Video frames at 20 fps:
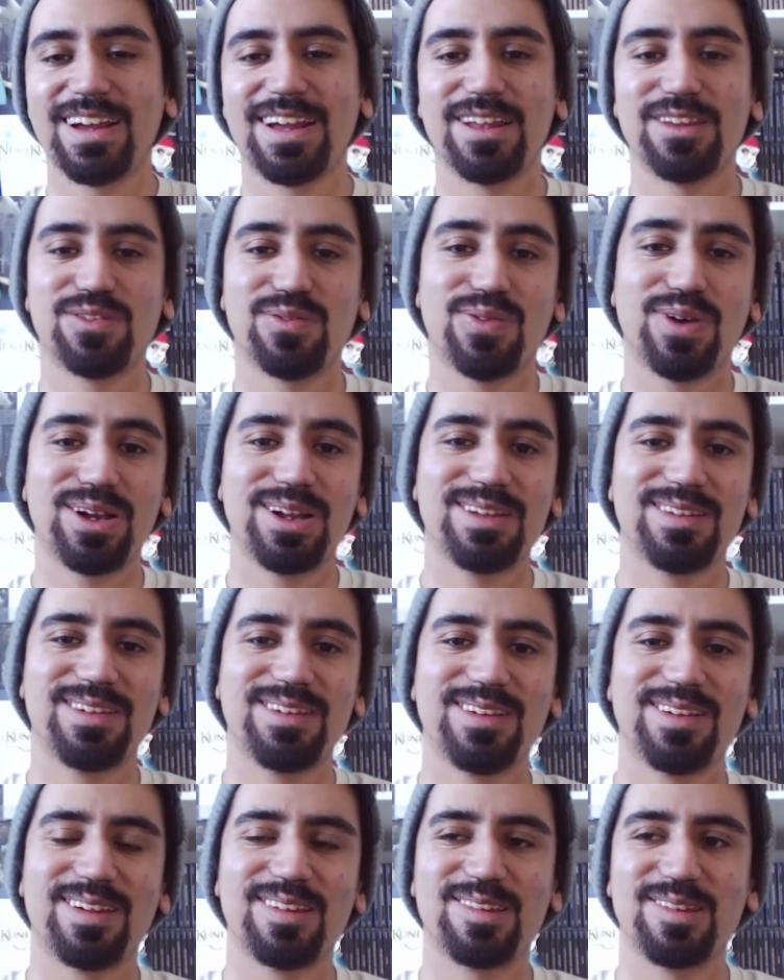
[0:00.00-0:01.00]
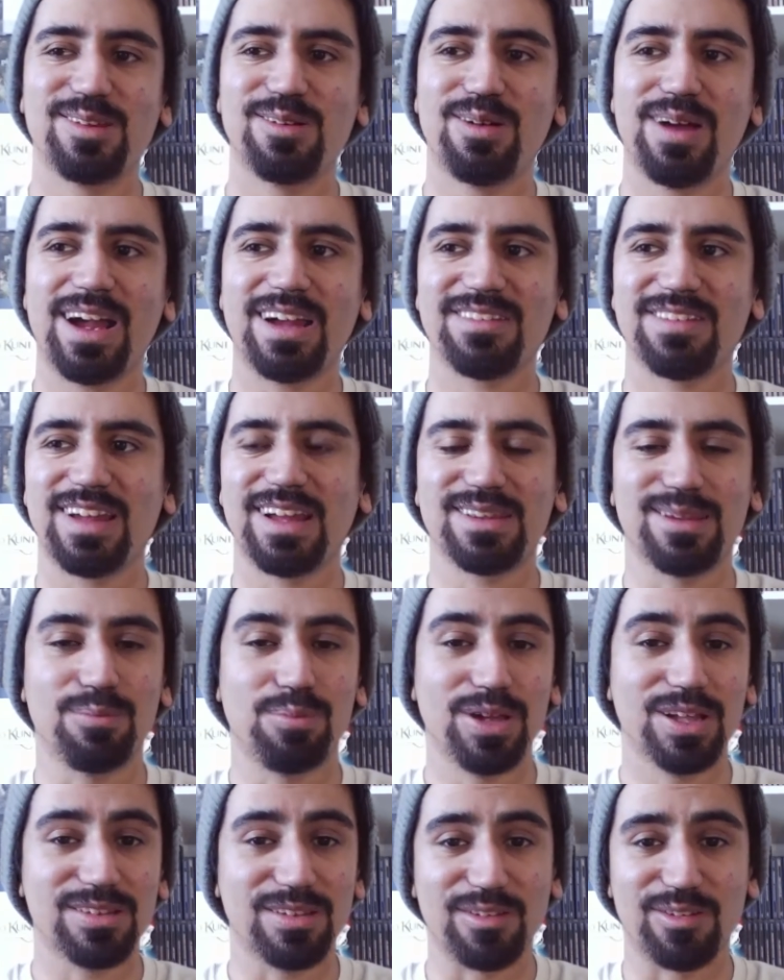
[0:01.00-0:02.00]
And it's funny too, because you don't actually have
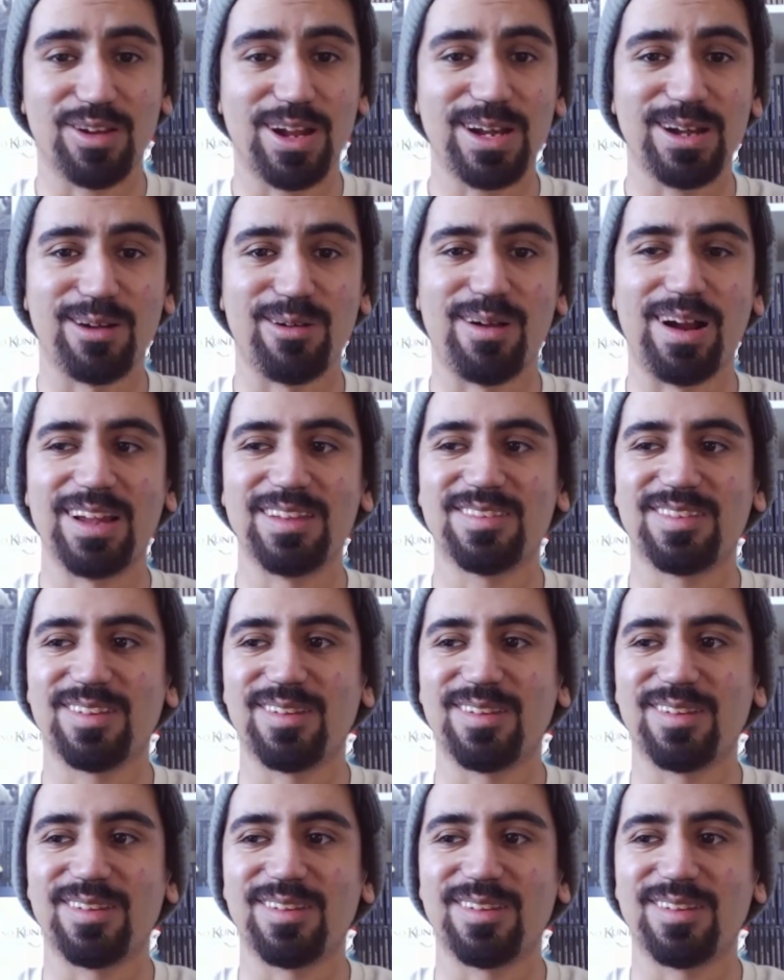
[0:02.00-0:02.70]
to pick the traitor, right?